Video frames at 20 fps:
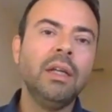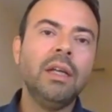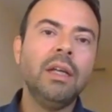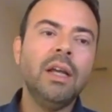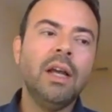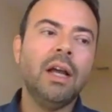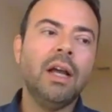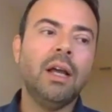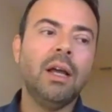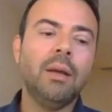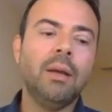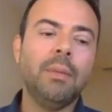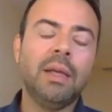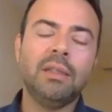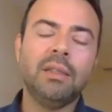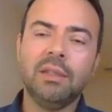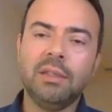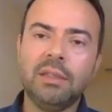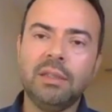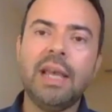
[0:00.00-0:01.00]
And
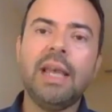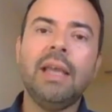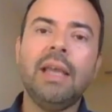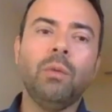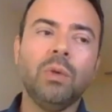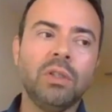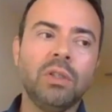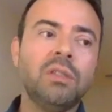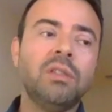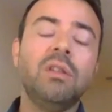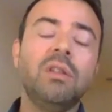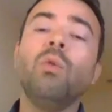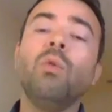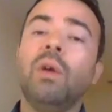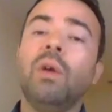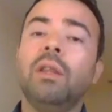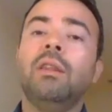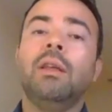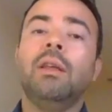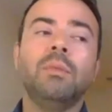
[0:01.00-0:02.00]
to date, we're still
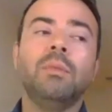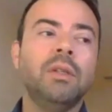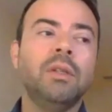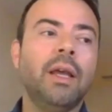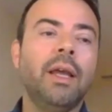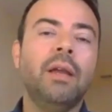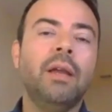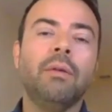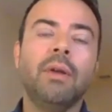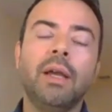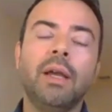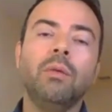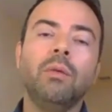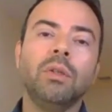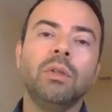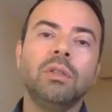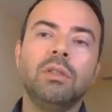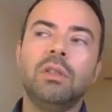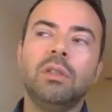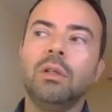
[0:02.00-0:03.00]
with them today, right?
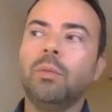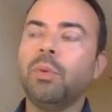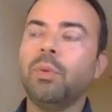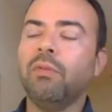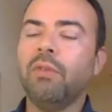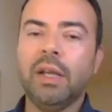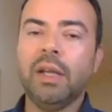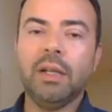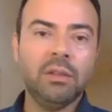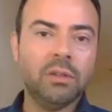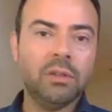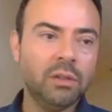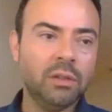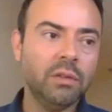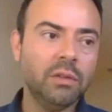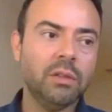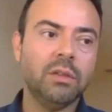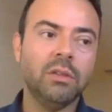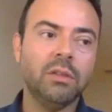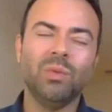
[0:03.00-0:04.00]
We're still providing
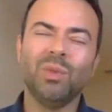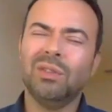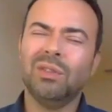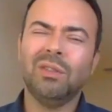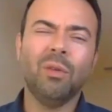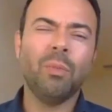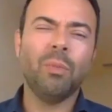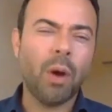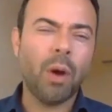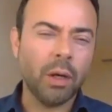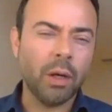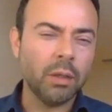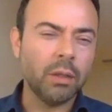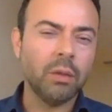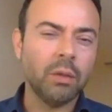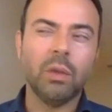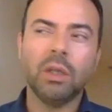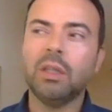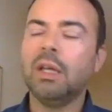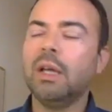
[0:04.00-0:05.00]
services. We're still partnered
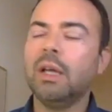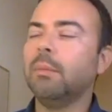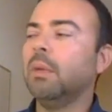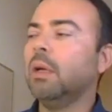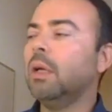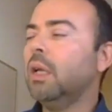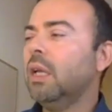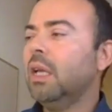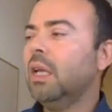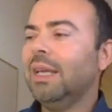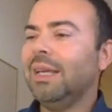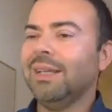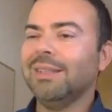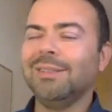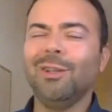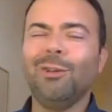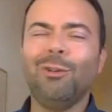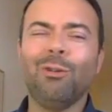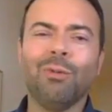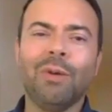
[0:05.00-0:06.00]
with them. It's
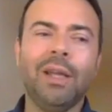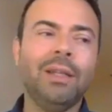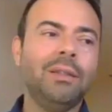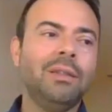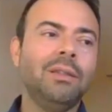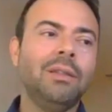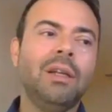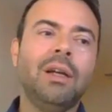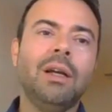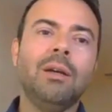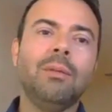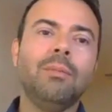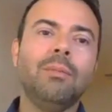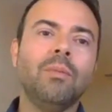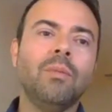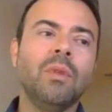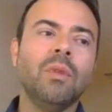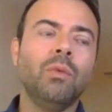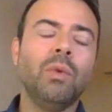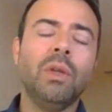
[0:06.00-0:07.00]
a great
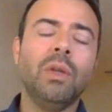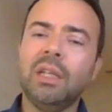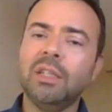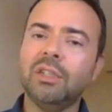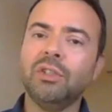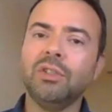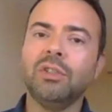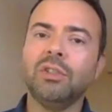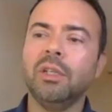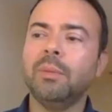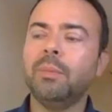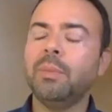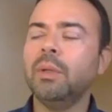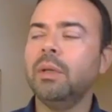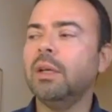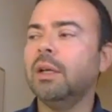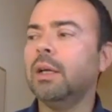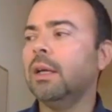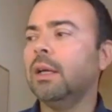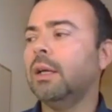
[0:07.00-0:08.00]
relationship.
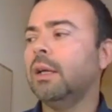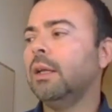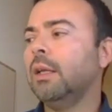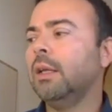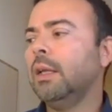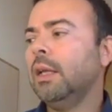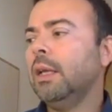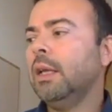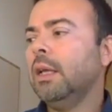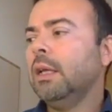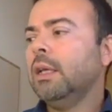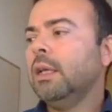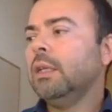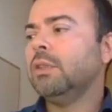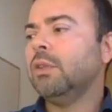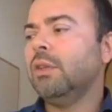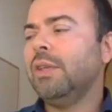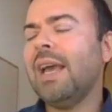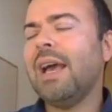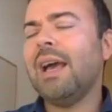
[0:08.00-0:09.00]
So
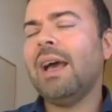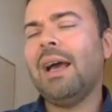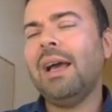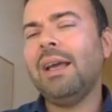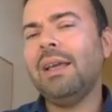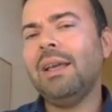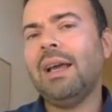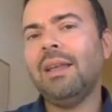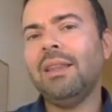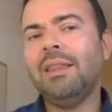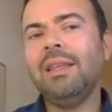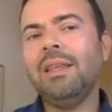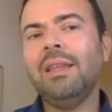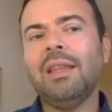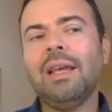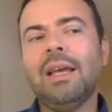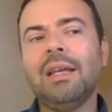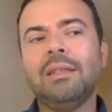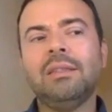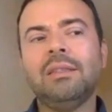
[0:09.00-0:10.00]
I think
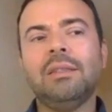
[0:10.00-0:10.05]
that